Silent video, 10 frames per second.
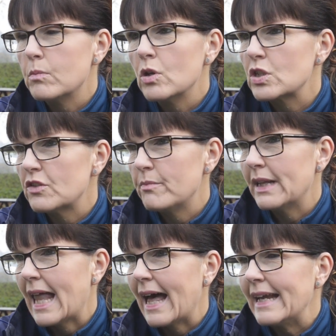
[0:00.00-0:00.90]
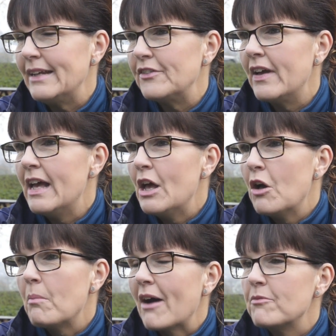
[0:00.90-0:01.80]
most of my life,
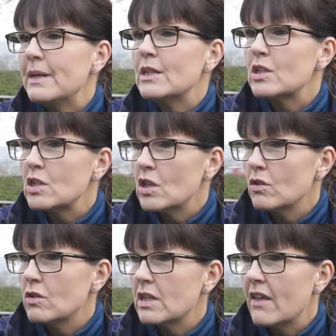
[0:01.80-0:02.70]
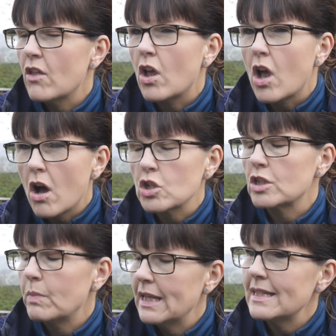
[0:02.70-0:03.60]
but I've been stunned at the
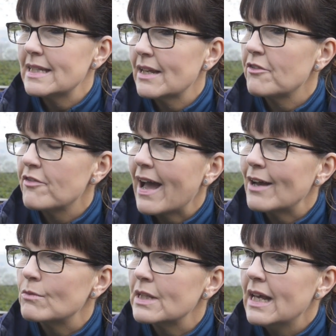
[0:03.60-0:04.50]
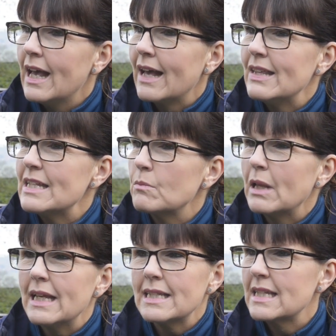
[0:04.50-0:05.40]
gorgeous places I've found. And these are
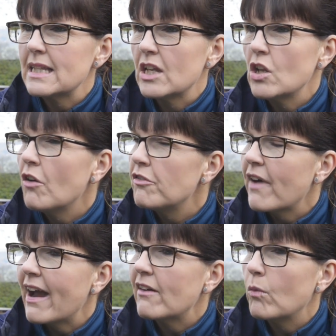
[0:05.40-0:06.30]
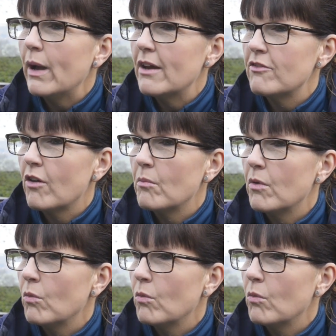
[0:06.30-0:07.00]
places that are not far away from